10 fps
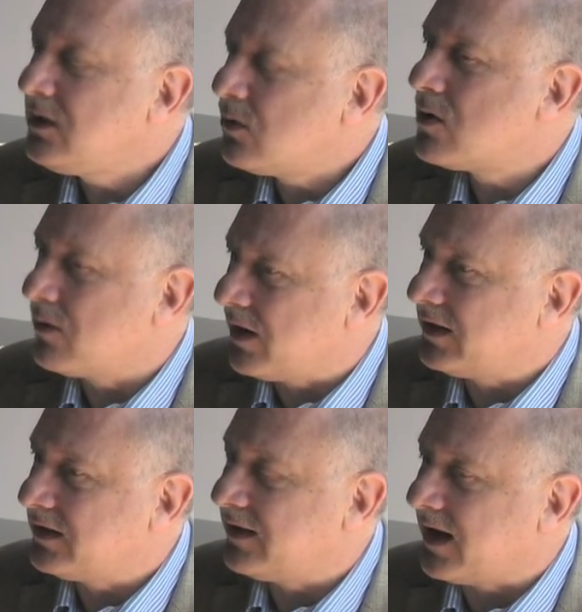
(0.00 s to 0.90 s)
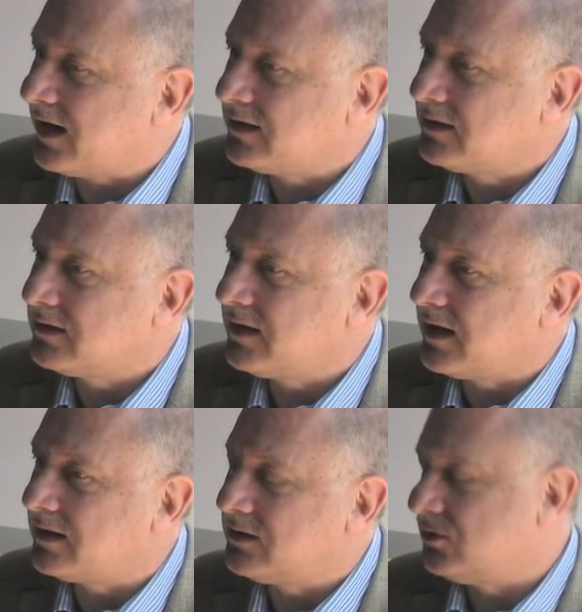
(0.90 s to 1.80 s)
inaugurated
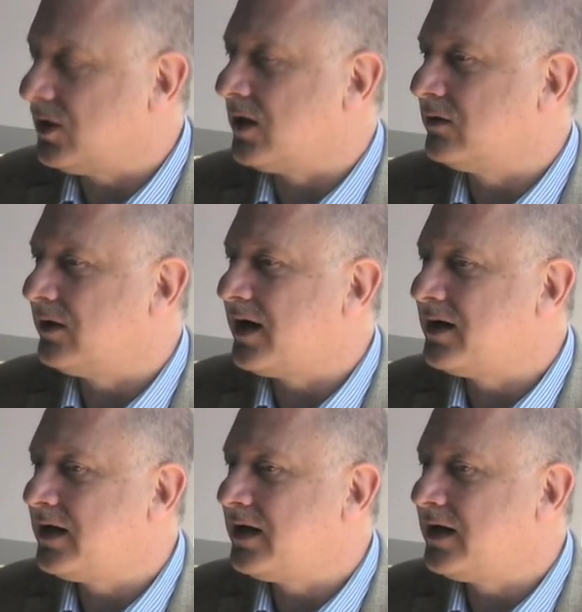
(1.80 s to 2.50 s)
that genre,